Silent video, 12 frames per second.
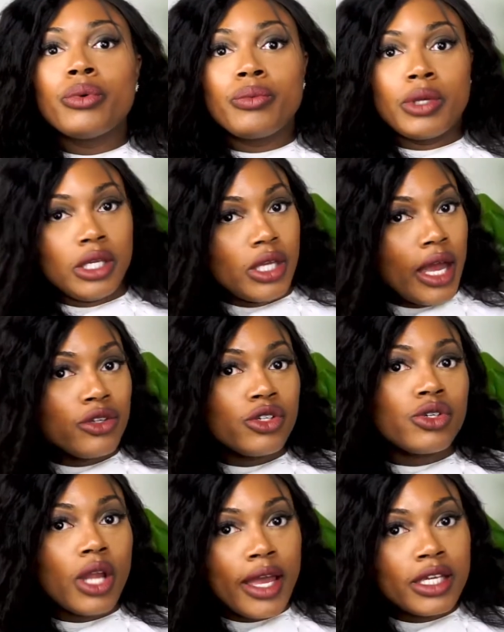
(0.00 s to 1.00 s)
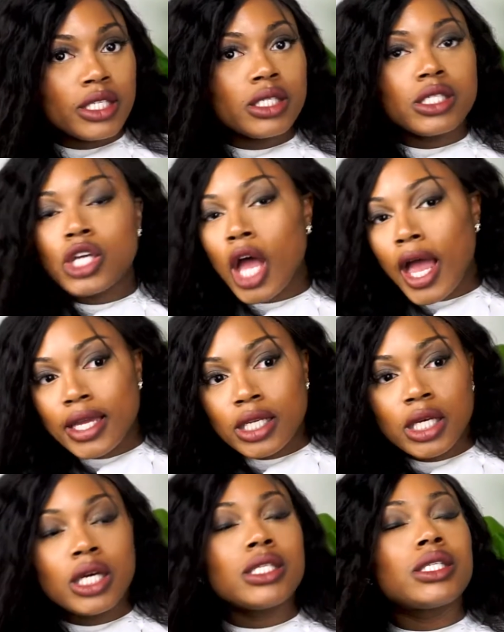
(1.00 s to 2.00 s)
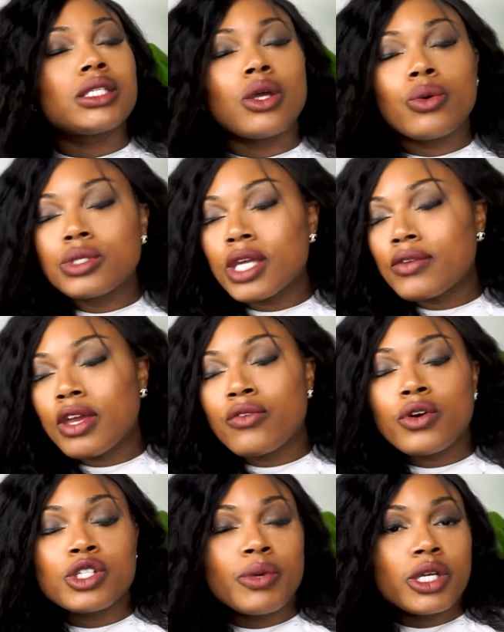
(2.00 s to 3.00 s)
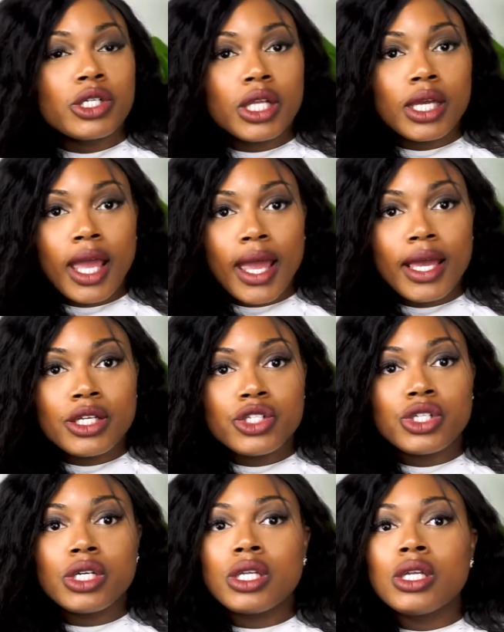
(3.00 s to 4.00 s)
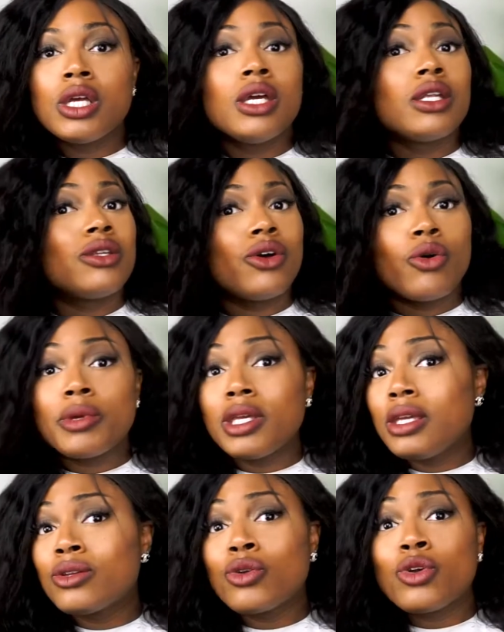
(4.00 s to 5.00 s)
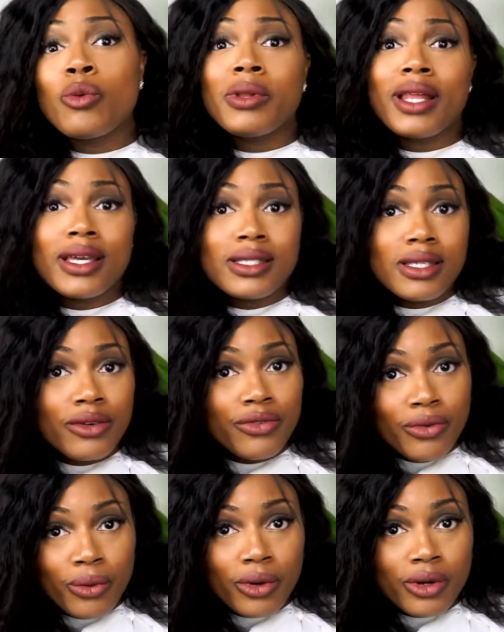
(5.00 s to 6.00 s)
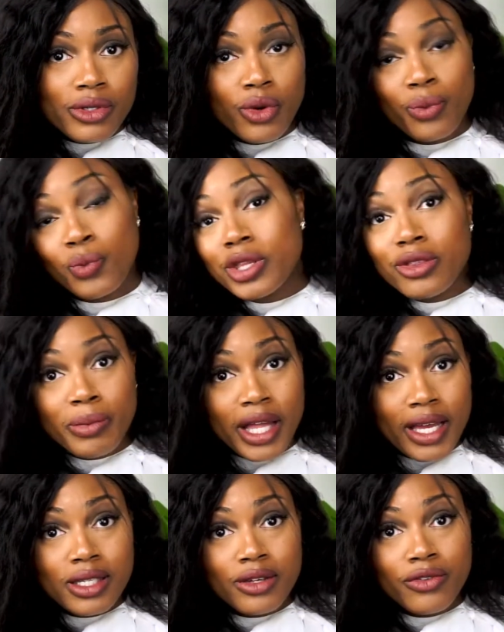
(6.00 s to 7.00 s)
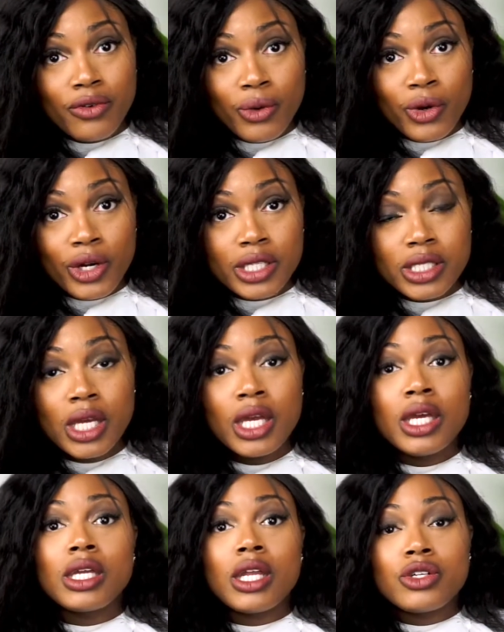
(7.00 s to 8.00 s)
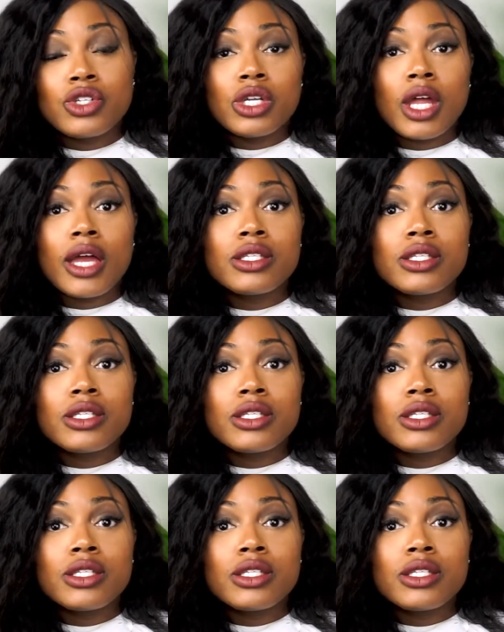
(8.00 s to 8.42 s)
Get out your nice china. Don't save that for a special occasion. Don't be eating on no plastic forks or with plastic forks. Get out your nice